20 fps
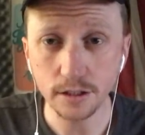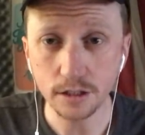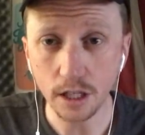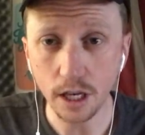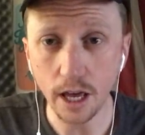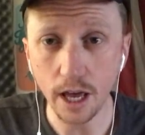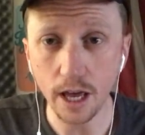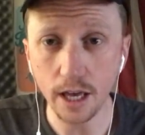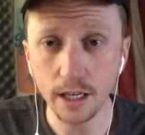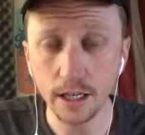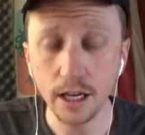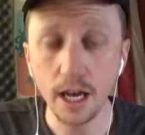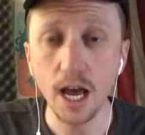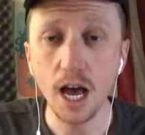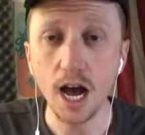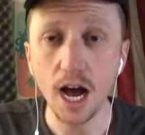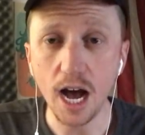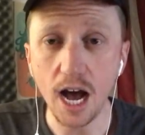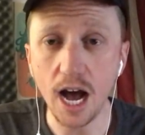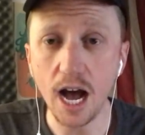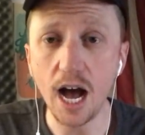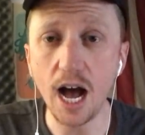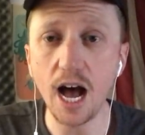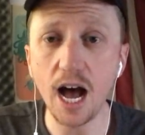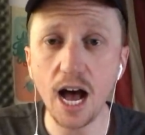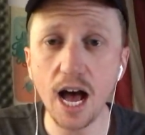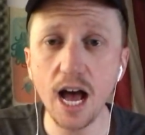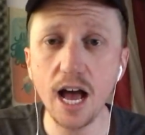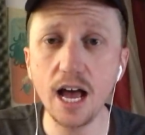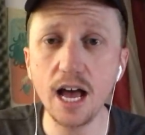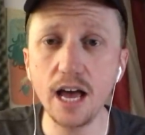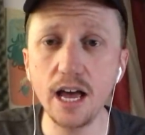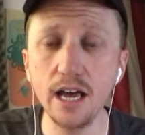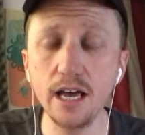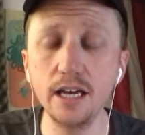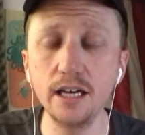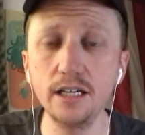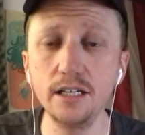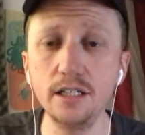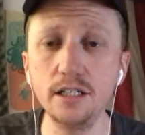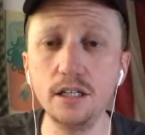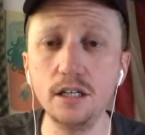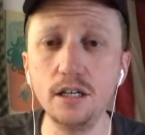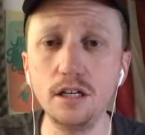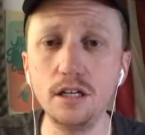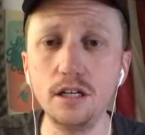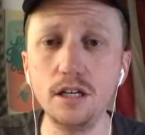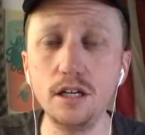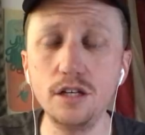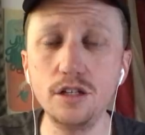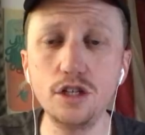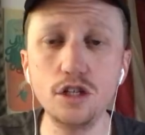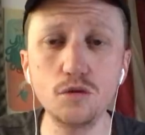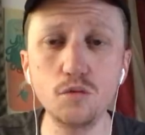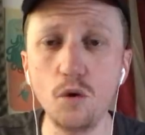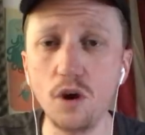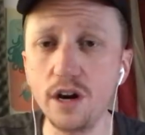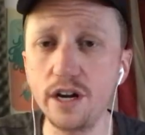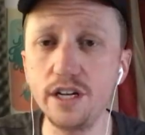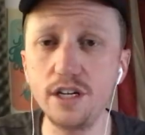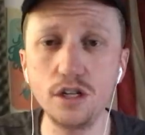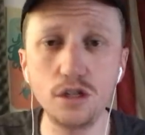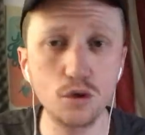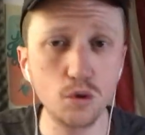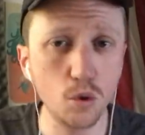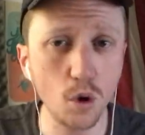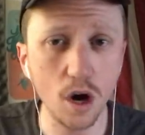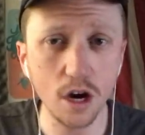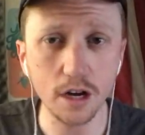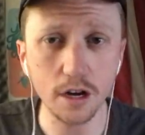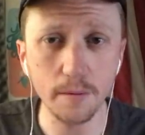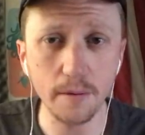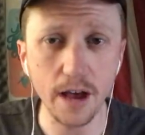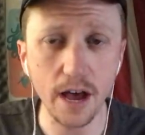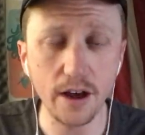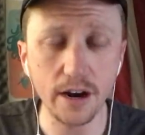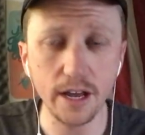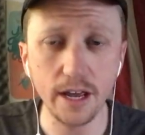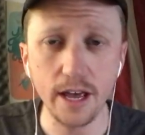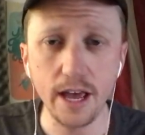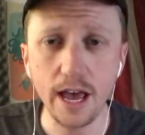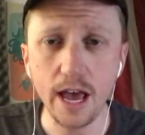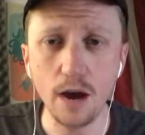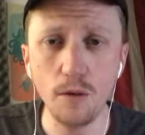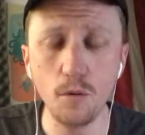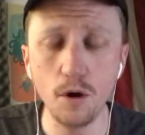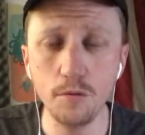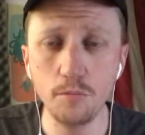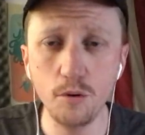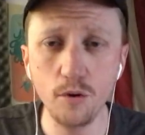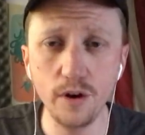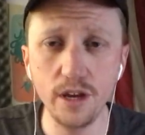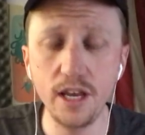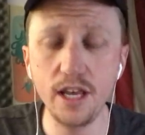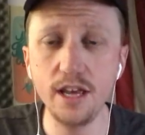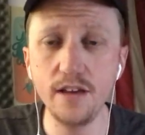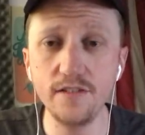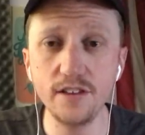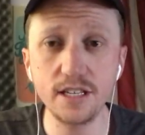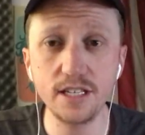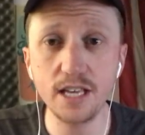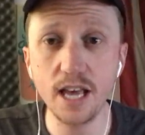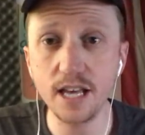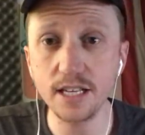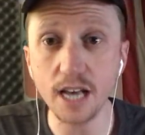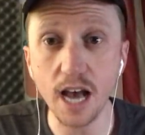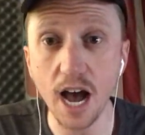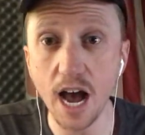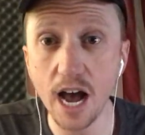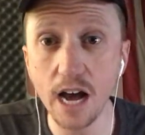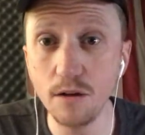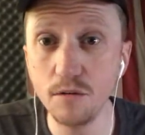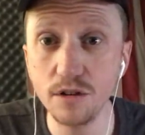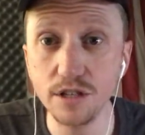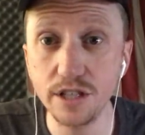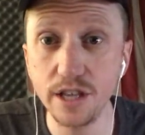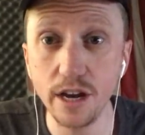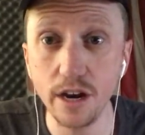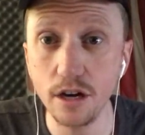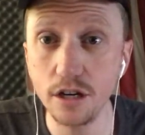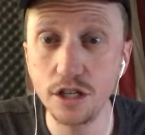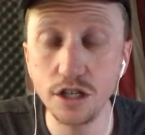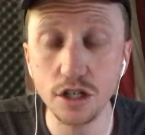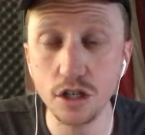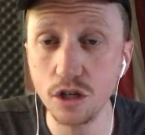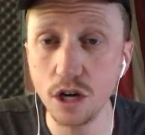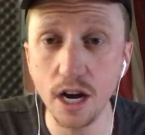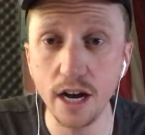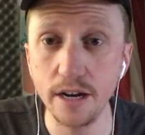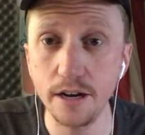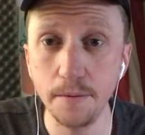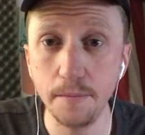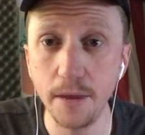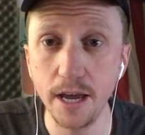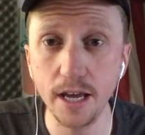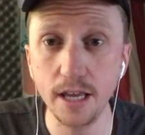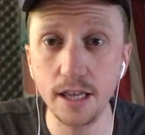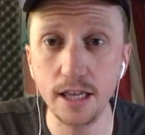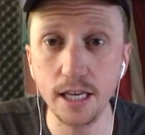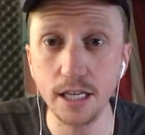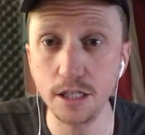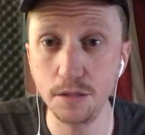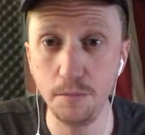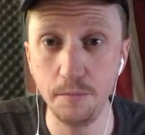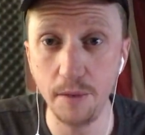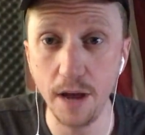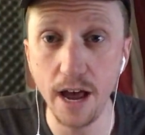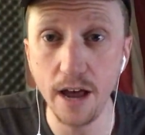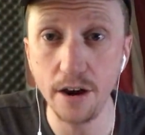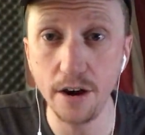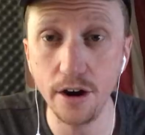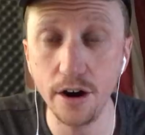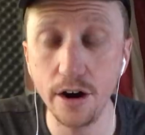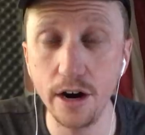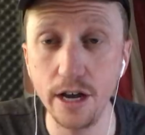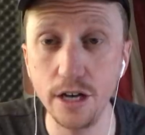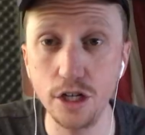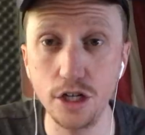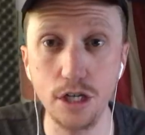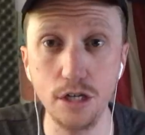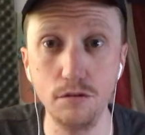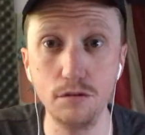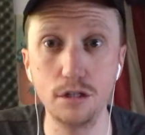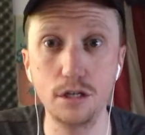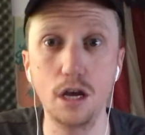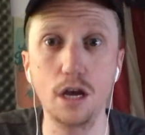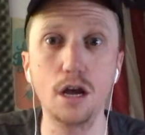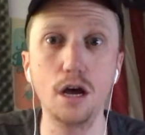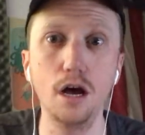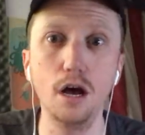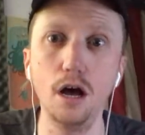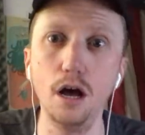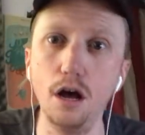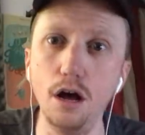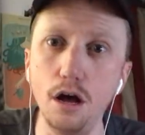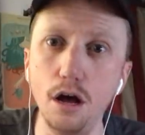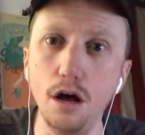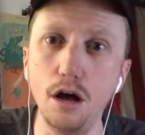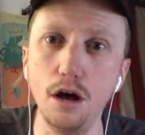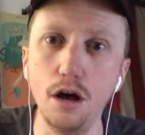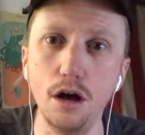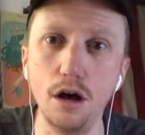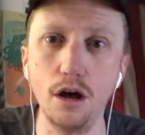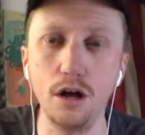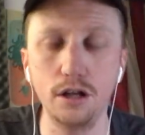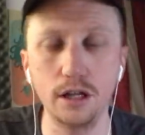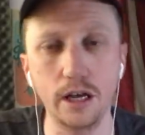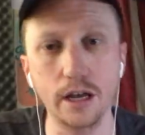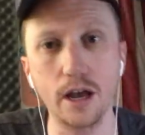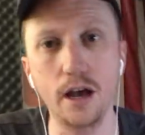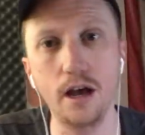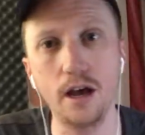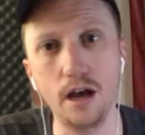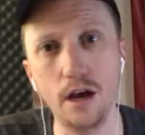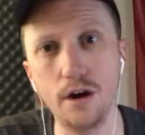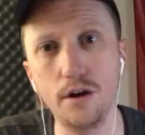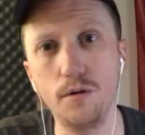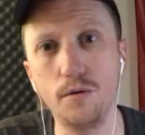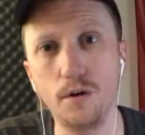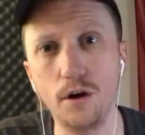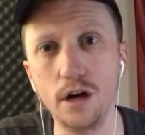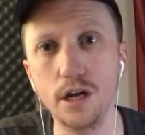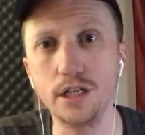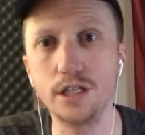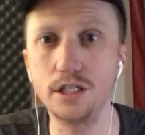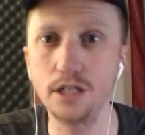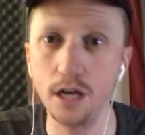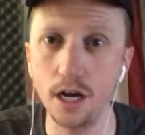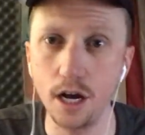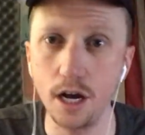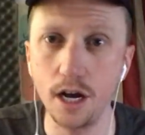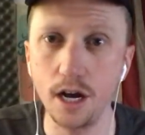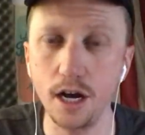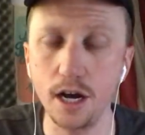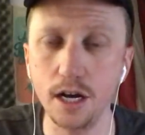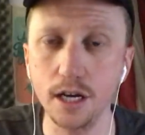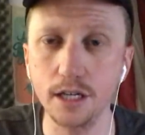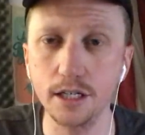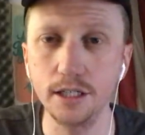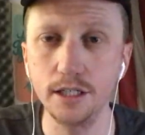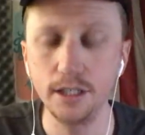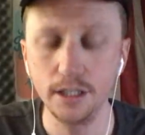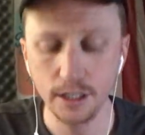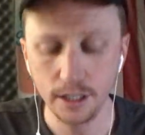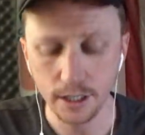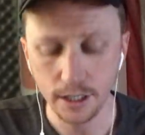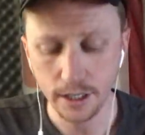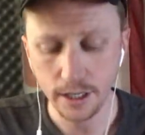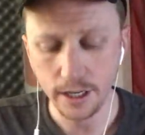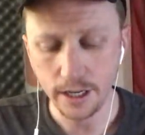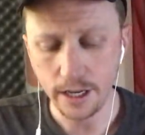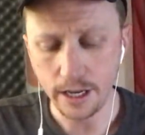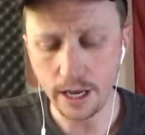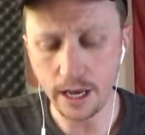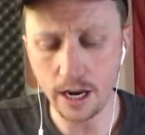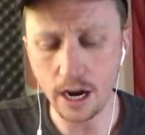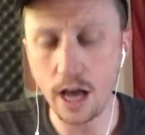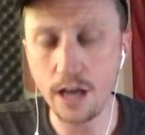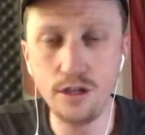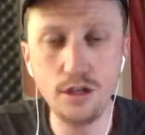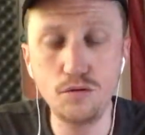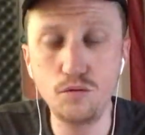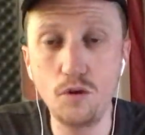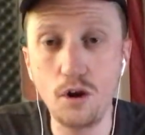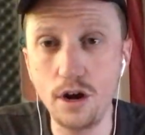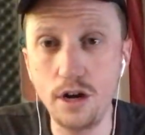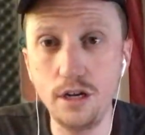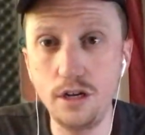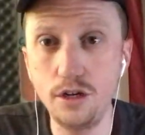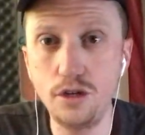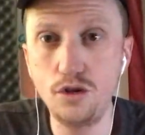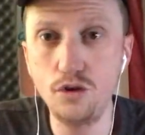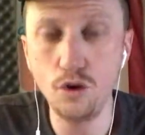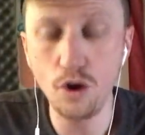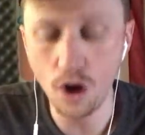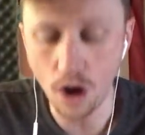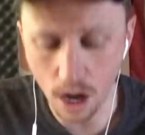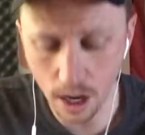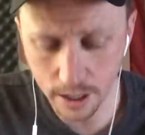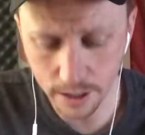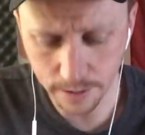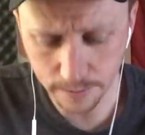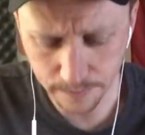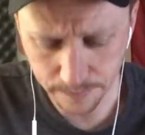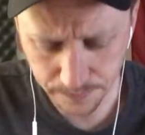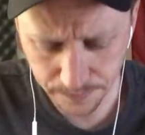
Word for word: Okay? I just wanted to talk about it. At one point, he even says, I was there just trying to make things better. And she was like, oh, like, I don't want to talk. And I just wanted to talk.